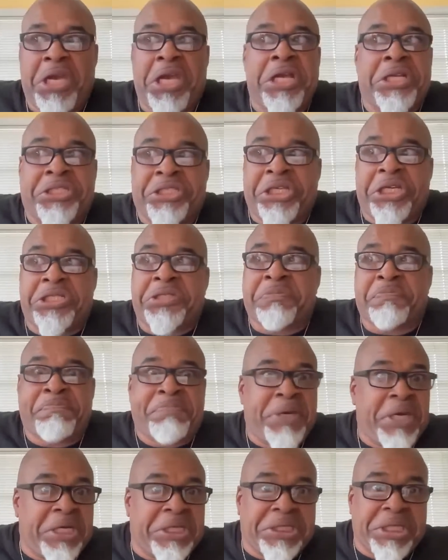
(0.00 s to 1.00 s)
It just
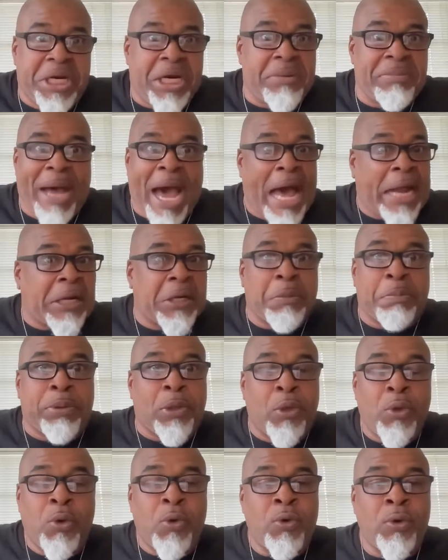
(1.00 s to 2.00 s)
picked up out of the
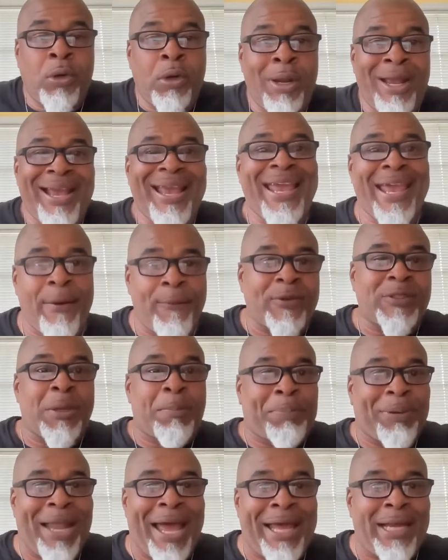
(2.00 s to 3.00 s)
blue. It was
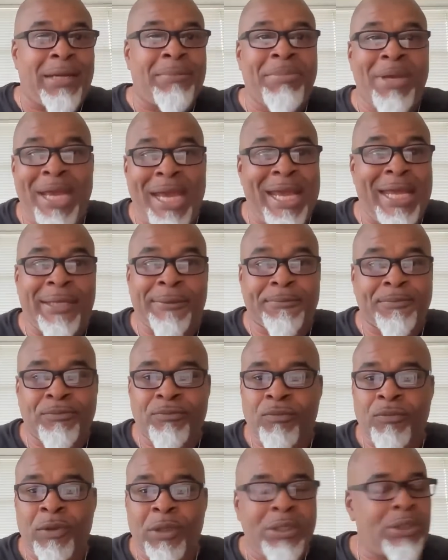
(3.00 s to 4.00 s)
a platinum hit.
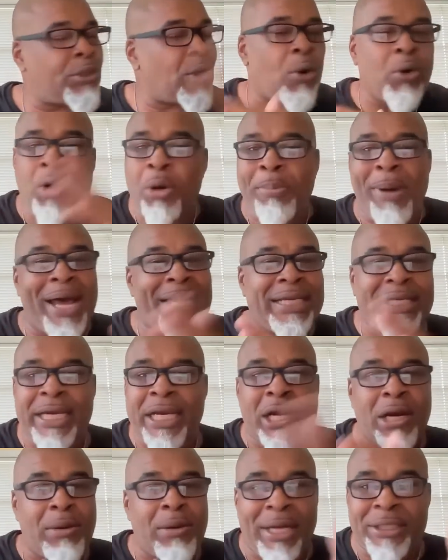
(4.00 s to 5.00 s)
Don't nobody
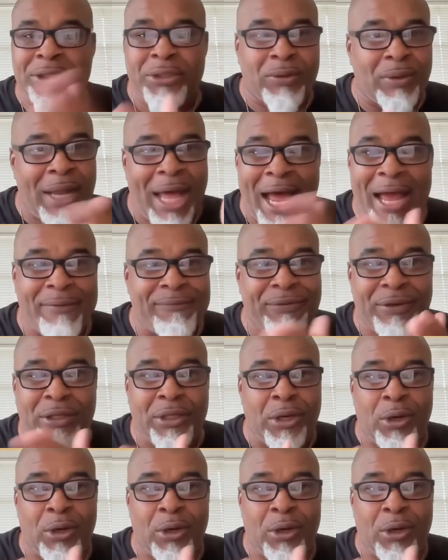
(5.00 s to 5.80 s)
care about your live